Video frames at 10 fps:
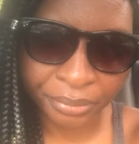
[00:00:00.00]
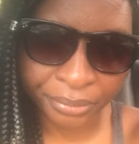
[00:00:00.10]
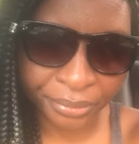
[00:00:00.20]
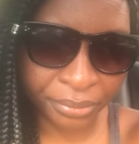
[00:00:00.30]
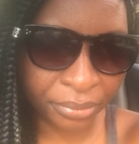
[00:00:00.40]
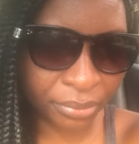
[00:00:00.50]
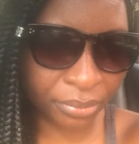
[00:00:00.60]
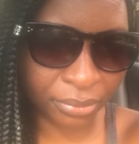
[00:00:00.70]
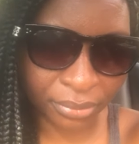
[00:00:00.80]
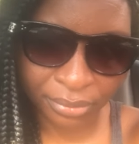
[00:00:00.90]

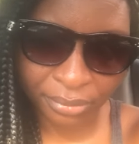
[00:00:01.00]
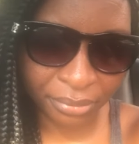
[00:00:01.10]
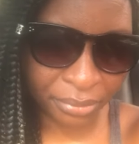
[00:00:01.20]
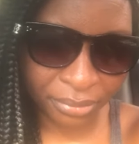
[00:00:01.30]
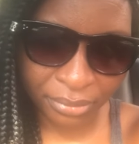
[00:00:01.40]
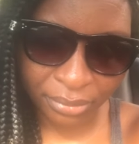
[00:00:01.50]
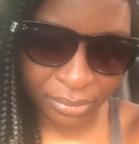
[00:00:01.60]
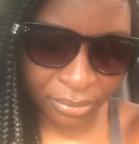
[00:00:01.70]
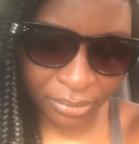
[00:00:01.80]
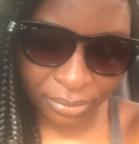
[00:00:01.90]

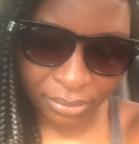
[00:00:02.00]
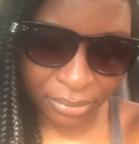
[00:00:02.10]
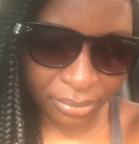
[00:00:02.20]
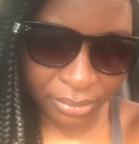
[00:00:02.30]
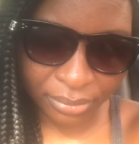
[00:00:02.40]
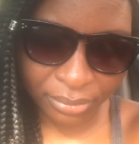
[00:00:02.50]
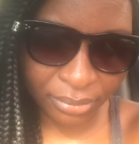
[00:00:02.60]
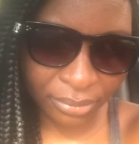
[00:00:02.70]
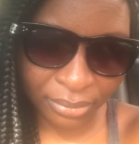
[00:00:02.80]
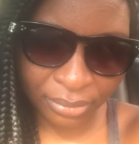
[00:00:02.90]

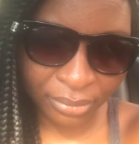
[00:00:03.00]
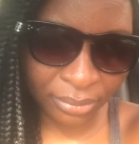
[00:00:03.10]
[no speech]